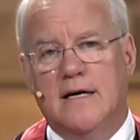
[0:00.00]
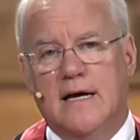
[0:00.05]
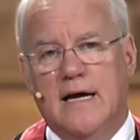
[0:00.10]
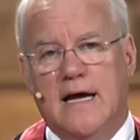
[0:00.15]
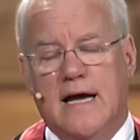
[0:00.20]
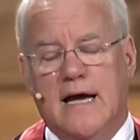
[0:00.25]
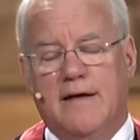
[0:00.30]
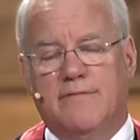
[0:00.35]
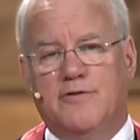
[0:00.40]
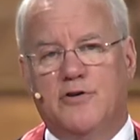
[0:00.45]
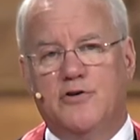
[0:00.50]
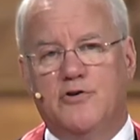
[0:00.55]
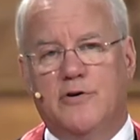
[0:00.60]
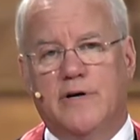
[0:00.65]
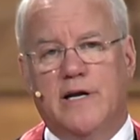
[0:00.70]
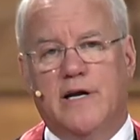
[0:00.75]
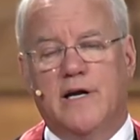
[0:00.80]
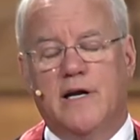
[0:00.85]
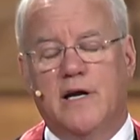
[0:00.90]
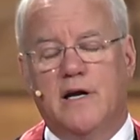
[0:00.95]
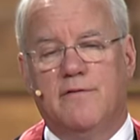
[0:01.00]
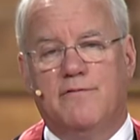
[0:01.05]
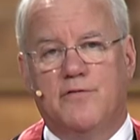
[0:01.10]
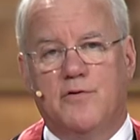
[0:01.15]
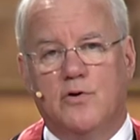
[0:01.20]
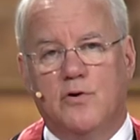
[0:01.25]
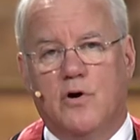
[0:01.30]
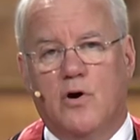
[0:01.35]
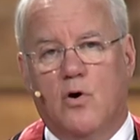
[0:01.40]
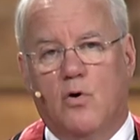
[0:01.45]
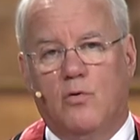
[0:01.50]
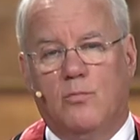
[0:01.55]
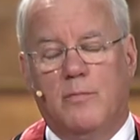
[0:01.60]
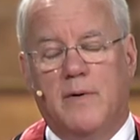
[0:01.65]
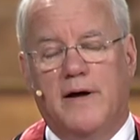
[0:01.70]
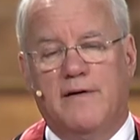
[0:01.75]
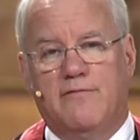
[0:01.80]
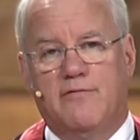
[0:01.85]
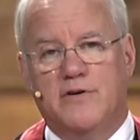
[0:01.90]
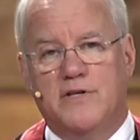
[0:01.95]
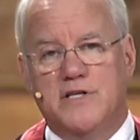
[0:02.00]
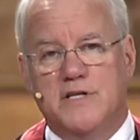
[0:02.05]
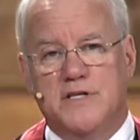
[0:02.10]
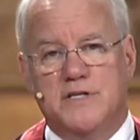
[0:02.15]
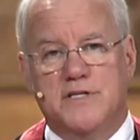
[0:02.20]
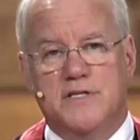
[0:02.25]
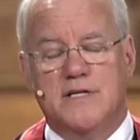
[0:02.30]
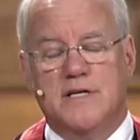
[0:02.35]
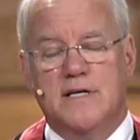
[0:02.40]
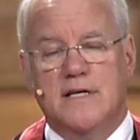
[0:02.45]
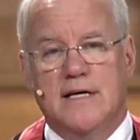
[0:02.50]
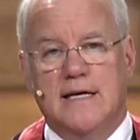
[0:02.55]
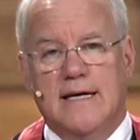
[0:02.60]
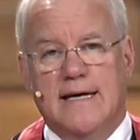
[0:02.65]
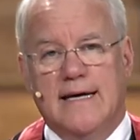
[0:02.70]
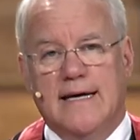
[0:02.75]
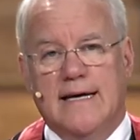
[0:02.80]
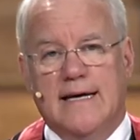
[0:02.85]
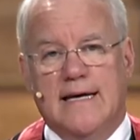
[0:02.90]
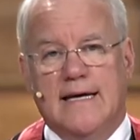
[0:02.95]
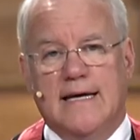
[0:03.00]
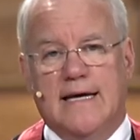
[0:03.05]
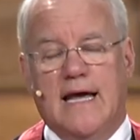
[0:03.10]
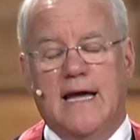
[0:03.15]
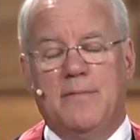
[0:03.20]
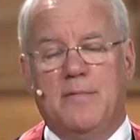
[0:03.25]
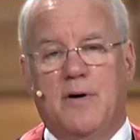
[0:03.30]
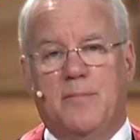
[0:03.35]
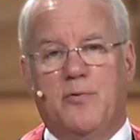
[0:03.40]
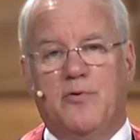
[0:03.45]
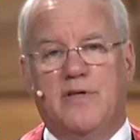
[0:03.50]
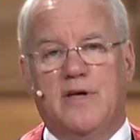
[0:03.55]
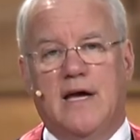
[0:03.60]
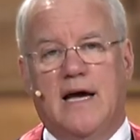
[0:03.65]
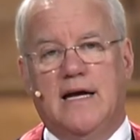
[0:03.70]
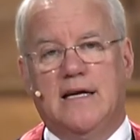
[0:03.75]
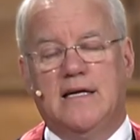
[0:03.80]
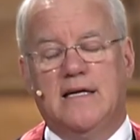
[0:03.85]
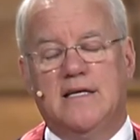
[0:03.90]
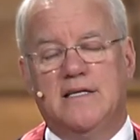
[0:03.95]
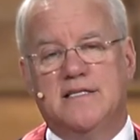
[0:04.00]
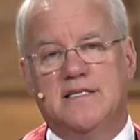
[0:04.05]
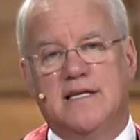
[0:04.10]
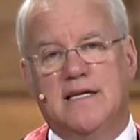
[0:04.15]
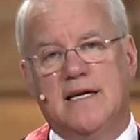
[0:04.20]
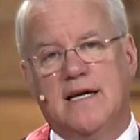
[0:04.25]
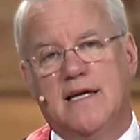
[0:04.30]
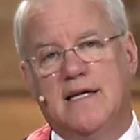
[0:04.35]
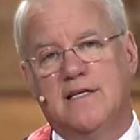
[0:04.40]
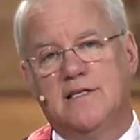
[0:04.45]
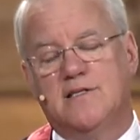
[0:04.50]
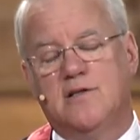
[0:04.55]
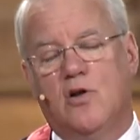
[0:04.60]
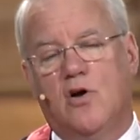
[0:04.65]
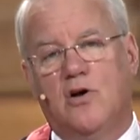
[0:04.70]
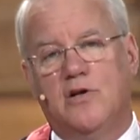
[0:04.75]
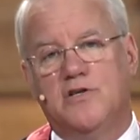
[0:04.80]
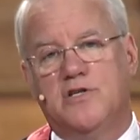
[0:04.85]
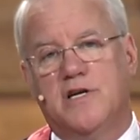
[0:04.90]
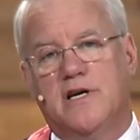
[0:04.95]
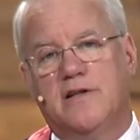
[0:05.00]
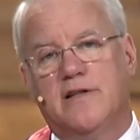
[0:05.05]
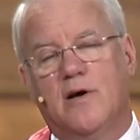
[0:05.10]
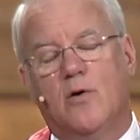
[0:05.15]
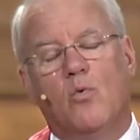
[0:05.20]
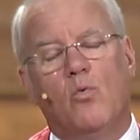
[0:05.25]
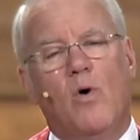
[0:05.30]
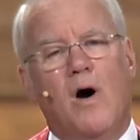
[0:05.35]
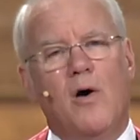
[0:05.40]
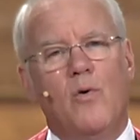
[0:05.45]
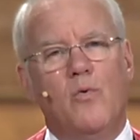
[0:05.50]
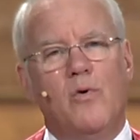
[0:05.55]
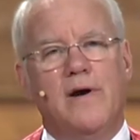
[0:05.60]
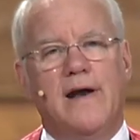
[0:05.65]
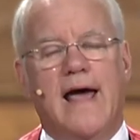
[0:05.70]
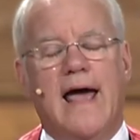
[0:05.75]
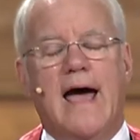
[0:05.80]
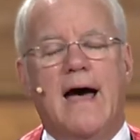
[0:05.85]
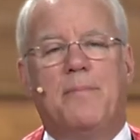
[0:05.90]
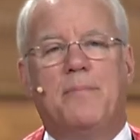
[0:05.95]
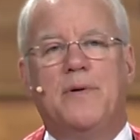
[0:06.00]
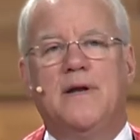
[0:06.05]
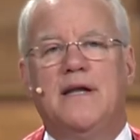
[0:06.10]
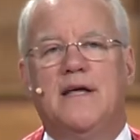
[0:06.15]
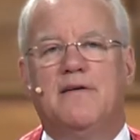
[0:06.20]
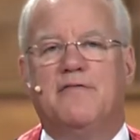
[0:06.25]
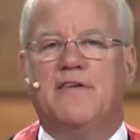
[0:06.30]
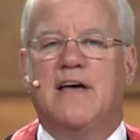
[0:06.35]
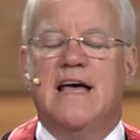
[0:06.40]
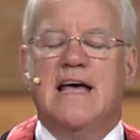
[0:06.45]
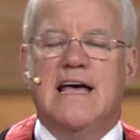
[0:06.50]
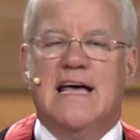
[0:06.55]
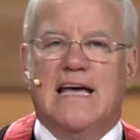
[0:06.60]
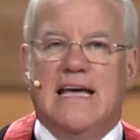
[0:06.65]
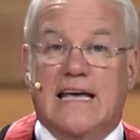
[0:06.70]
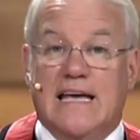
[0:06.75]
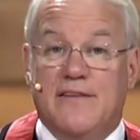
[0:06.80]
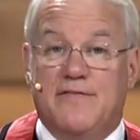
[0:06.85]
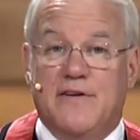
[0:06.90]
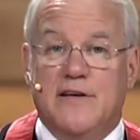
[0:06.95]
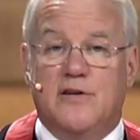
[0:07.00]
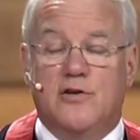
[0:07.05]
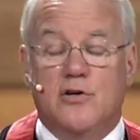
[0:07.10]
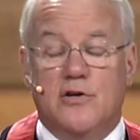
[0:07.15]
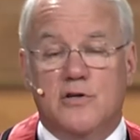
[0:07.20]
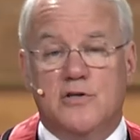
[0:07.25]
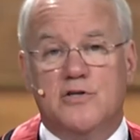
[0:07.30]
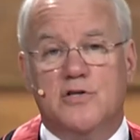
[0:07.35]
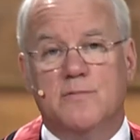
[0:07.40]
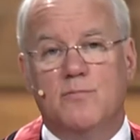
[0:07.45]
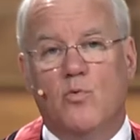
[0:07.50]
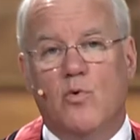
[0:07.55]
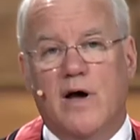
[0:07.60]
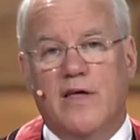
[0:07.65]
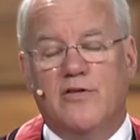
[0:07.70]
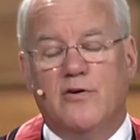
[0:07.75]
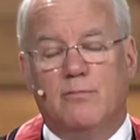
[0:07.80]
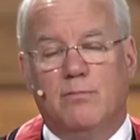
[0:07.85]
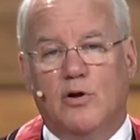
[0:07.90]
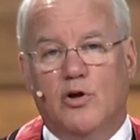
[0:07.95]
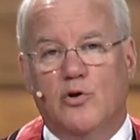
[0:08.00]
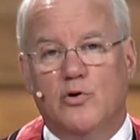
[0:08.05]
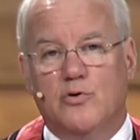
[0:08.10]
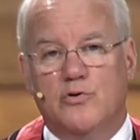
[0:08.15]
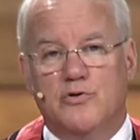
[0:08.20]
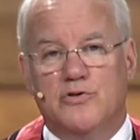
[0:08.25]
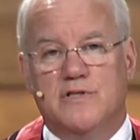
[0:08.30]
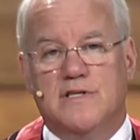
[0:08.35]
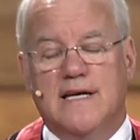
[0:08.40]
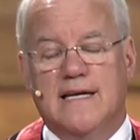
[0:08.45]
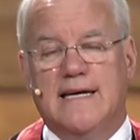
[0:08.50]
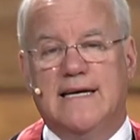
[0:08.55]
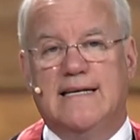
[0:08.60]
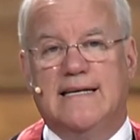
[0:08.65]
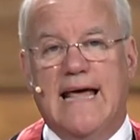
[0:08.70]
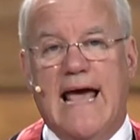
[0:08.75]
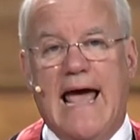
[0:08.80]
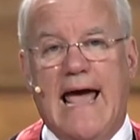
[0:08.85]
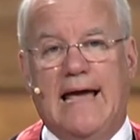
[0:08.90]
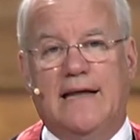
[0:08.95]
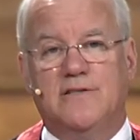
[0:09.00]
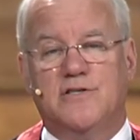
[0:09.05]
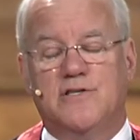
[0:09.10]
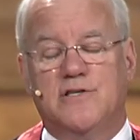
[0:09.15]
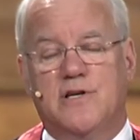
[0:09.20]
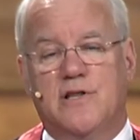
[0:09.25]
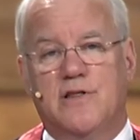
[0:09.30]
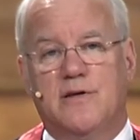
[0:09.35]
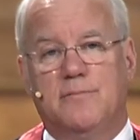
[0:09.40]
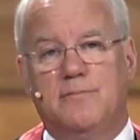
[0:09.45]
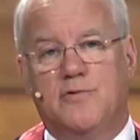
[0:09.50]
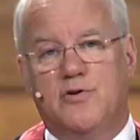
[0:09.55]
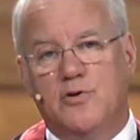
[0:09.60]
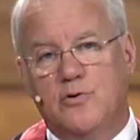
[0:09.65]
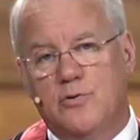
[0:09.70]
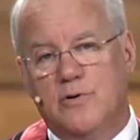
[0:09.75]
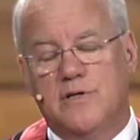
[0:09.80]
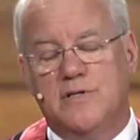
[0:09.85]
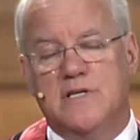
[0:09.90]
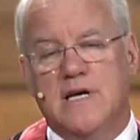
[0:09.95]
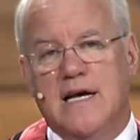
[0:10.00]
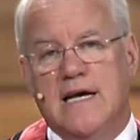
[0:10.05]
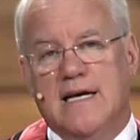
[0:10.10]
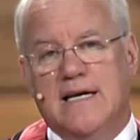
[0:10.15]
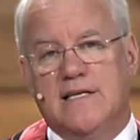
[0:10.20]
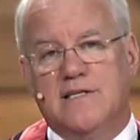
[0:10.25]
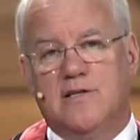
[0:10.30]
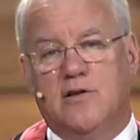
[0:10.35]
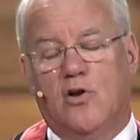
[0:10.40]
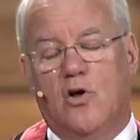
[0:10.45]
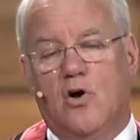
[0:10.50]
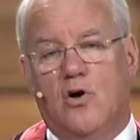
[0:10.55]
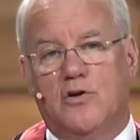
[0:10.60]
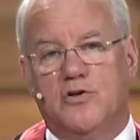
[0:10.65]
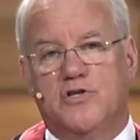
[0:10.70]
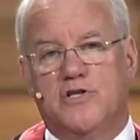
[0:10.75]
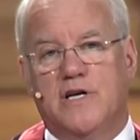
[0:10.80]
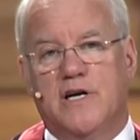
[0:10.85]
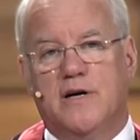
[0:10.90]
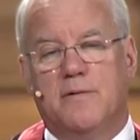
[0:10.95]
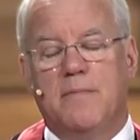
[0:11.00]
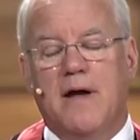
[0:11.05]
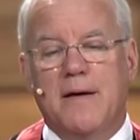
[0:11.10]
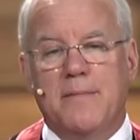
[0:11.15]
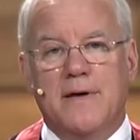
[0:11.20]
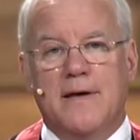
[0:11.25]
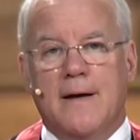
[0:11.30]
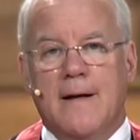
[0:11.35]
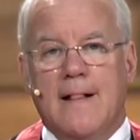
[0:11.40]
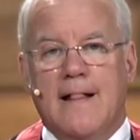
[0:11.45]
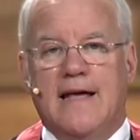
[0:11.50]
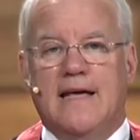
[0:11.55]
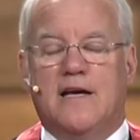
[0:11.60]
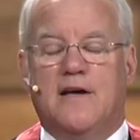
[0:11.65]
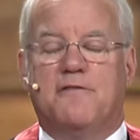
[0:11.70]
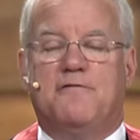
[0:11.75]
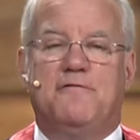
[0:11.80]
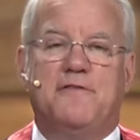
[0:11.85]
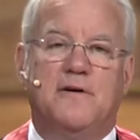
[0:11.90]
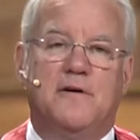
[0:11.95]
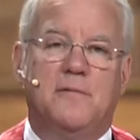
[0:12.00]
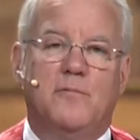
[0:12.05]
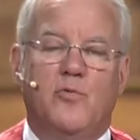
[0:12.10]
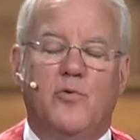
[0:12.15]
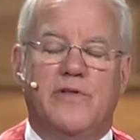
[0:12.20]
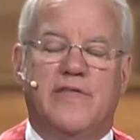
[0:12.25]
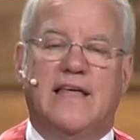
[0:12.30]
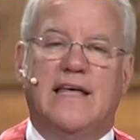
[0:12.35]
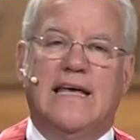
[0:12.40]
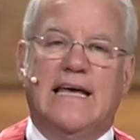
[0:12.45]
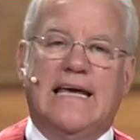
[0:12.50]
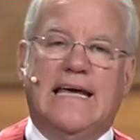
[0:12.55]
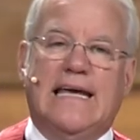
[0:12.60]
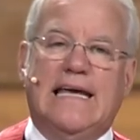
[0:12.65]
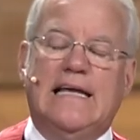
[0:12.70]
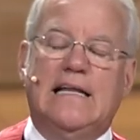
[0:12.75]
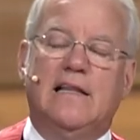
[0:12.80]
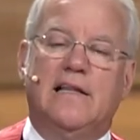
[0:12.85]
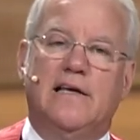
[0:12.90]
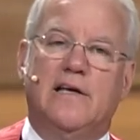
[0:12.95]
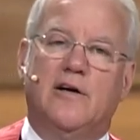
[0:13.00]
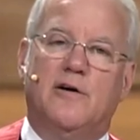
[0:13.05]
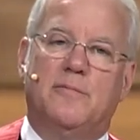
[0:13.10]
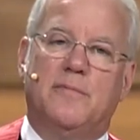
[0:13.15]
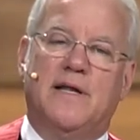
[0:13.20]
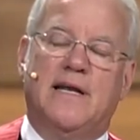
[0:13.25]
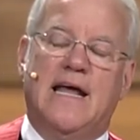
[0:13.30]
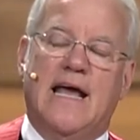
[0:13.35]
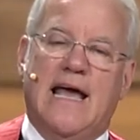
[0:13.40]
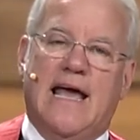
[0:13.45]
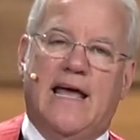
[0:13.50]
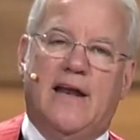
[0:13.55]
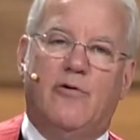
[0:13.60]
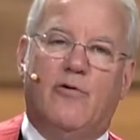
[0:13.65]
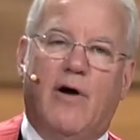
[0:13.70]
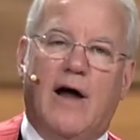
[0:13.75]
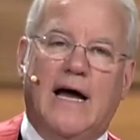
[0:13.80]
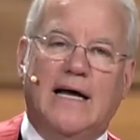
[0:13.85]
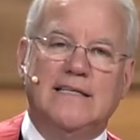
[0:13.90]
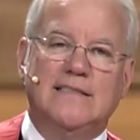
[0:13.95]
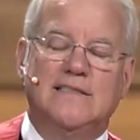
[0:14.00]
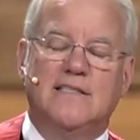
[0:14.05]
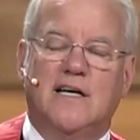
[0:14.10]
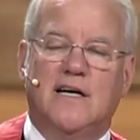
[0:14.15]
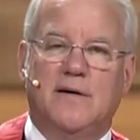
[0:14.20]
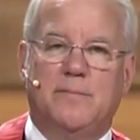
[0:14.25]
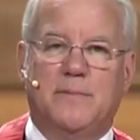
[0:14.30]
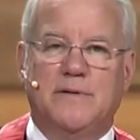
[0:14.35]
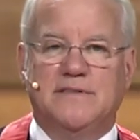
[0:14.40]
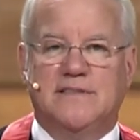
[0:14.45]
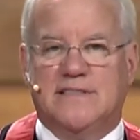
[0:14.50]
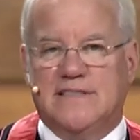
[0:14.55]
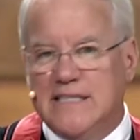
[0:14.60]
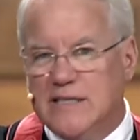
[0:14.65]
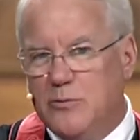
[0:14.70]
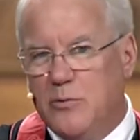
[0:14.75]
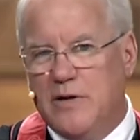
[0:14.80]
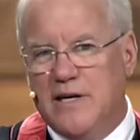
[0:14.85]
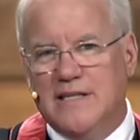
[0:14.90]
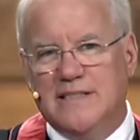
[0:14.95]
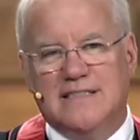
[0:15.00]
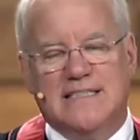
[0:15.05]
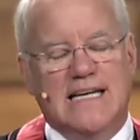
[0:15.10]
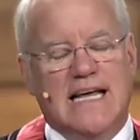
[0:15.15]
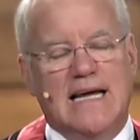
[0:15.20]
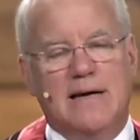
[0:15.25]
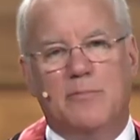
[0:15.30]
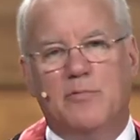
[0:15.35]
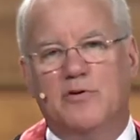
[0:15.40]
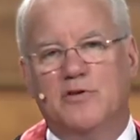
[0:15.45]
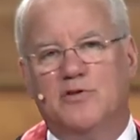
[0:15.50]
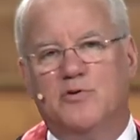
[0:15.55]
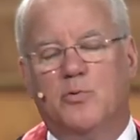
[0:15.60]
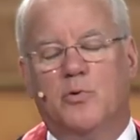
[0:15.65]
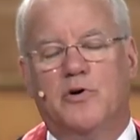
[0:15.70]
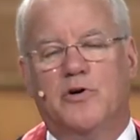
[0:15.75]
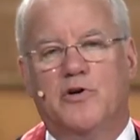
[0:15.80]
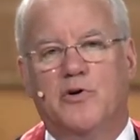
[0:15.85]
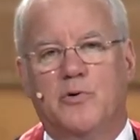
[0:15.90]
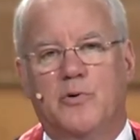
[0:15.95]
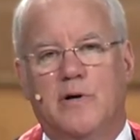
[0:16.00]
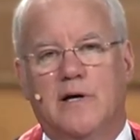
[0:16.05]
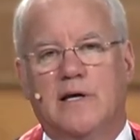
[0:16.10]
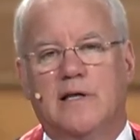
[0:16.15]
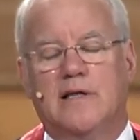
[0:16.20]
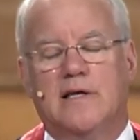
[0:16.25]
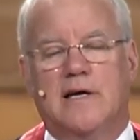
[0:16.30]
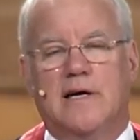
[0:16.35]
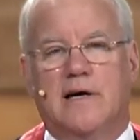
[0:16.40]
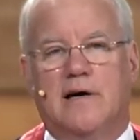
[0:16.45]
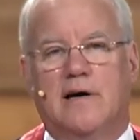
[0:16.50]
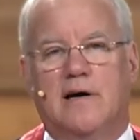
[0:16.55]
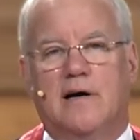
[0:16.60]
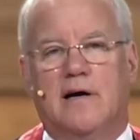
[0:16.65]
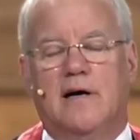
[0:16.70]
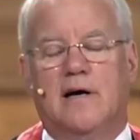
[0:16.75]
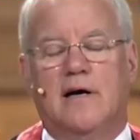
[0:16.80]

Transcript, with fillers: After drinking a few cold beverages, he came up with the idea sitting in his lawn chair that what would happen if, if he took some weather balloons and attached them to his, his lawn chair? Maybe he could fill them with helium and, and rise up and see what his neighbors were doing there.